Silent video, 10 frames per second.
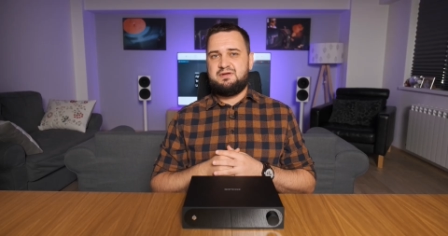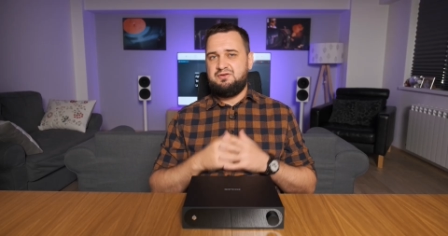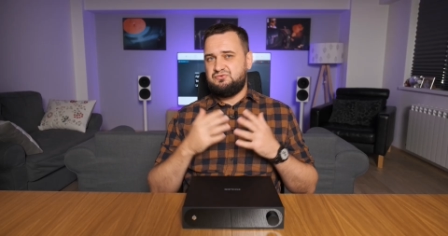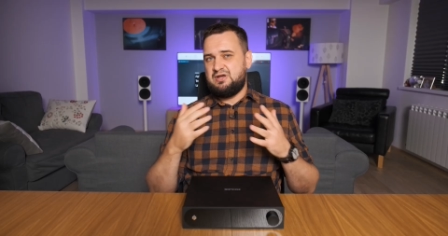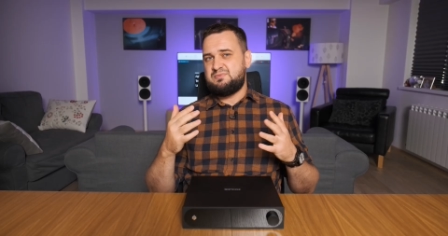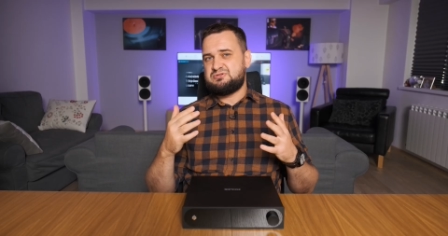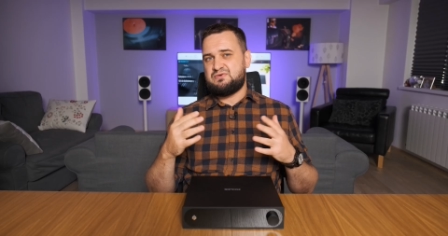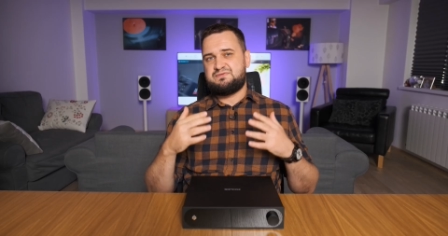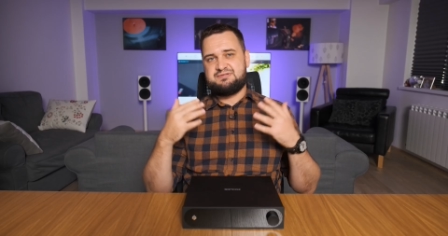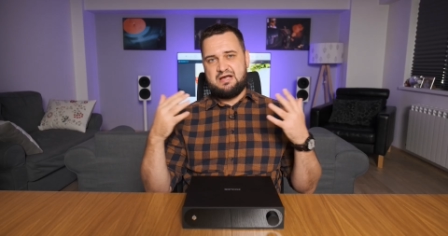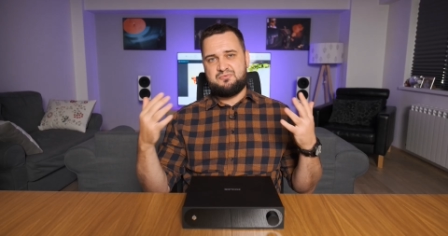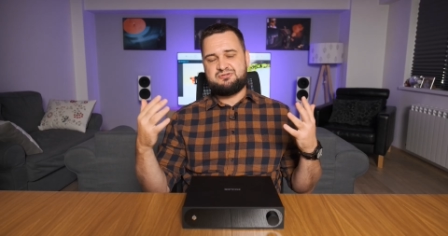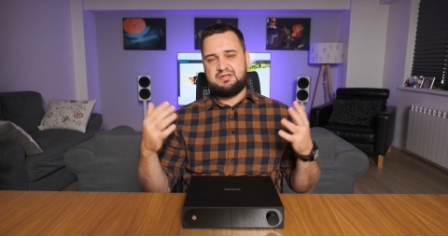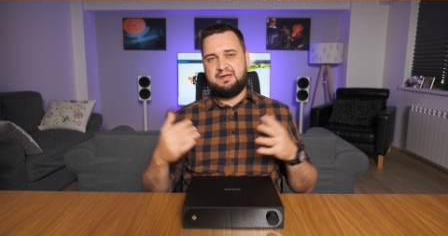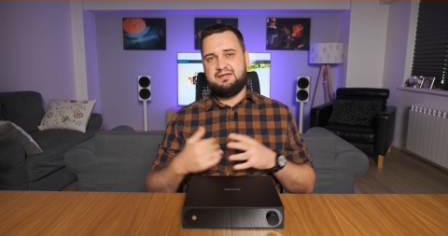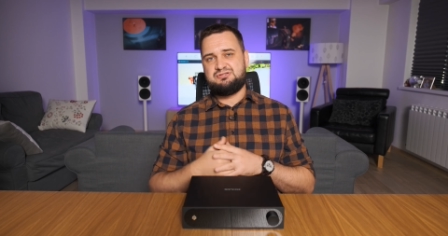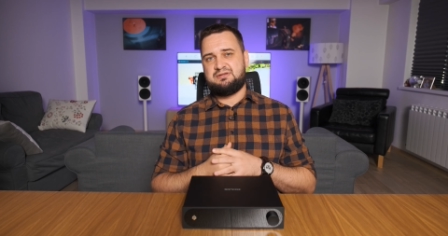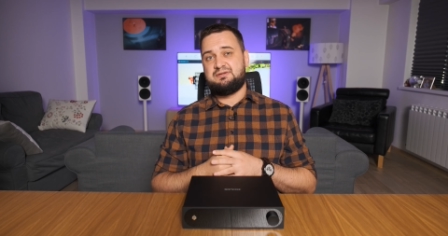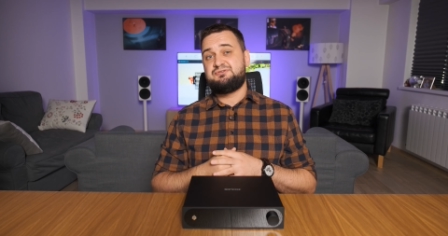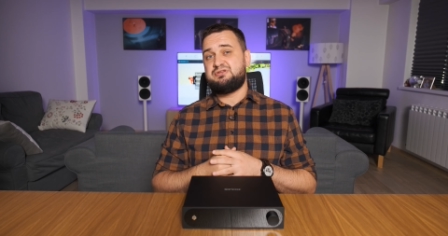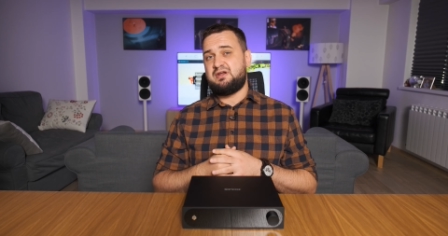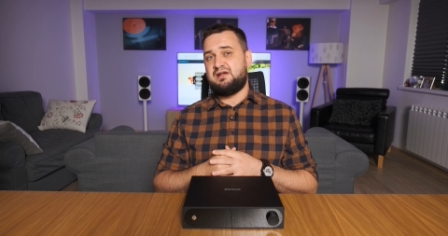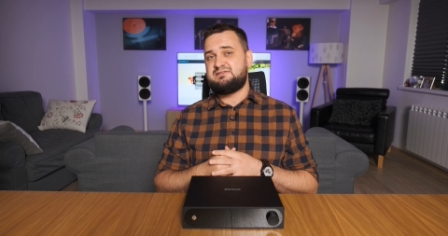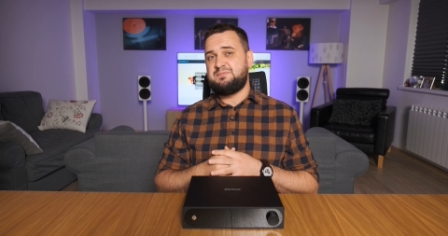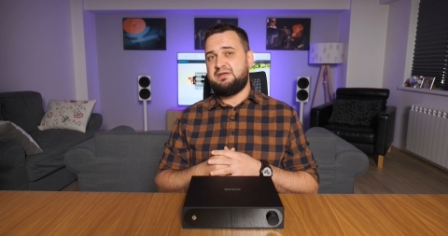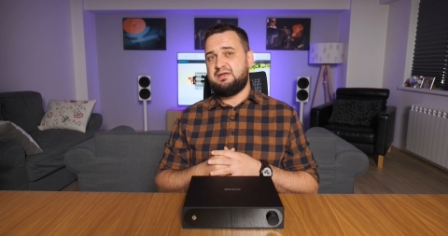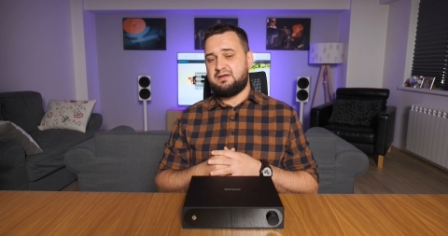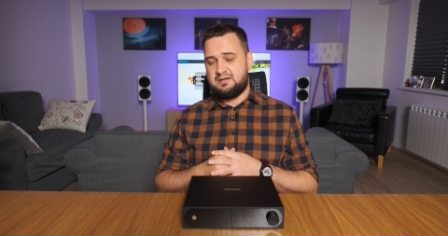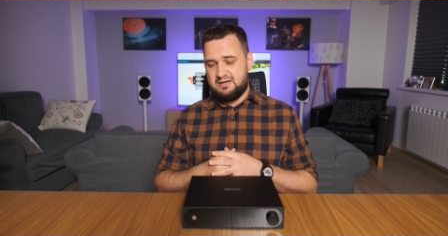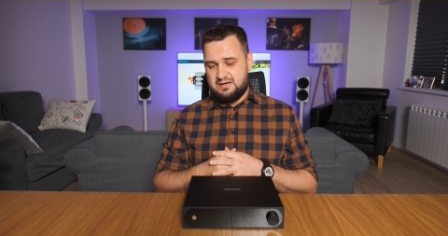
In terms of soundstage and generally speaking,